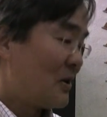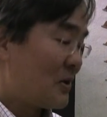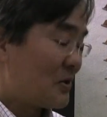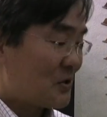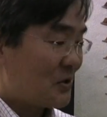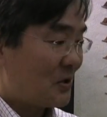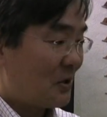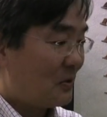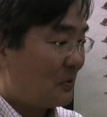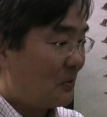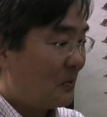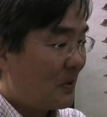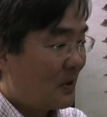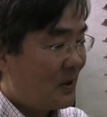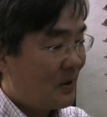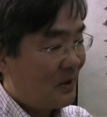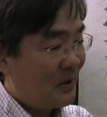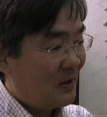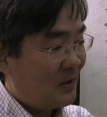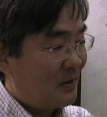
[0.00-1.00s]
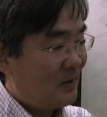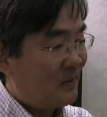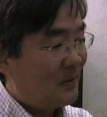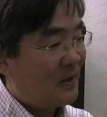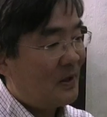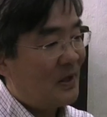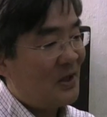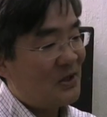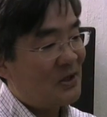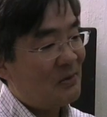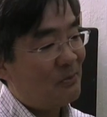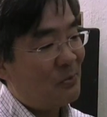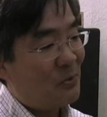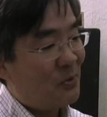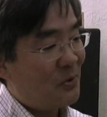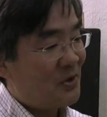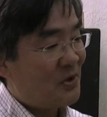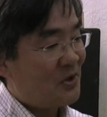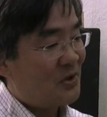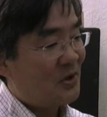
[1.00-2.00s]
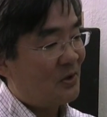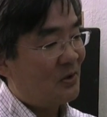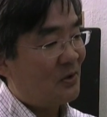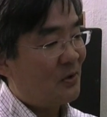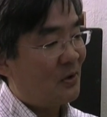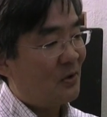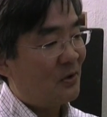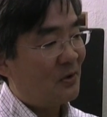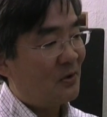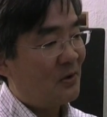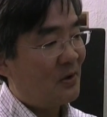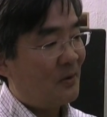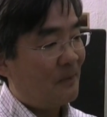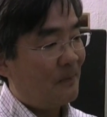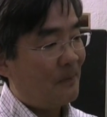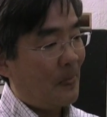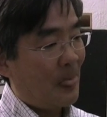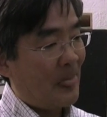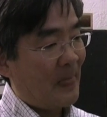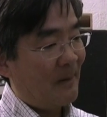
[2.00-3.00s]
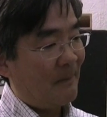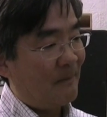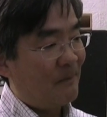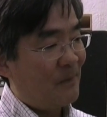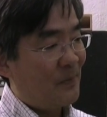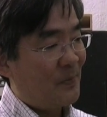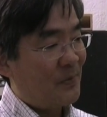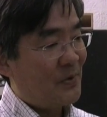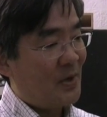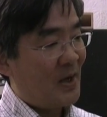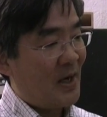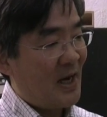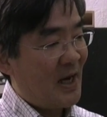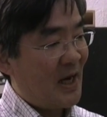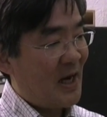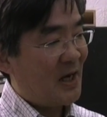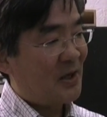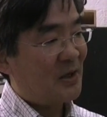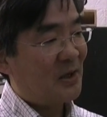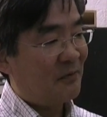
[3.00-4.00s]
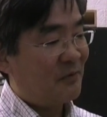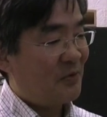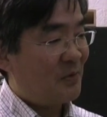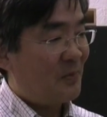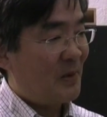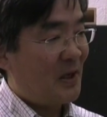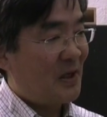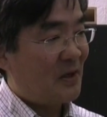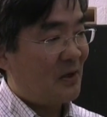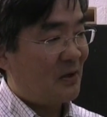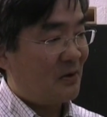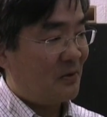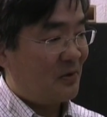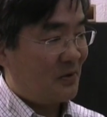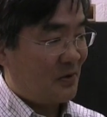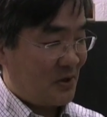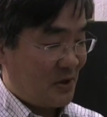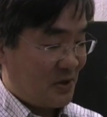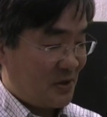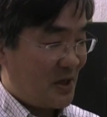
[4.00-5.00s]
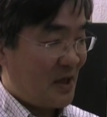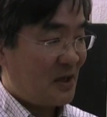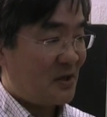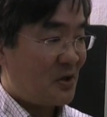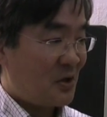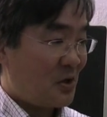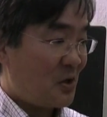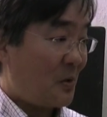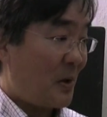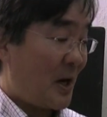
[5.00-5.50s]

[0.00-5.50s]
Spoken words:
So it's important to learn the hand of the maker, the technical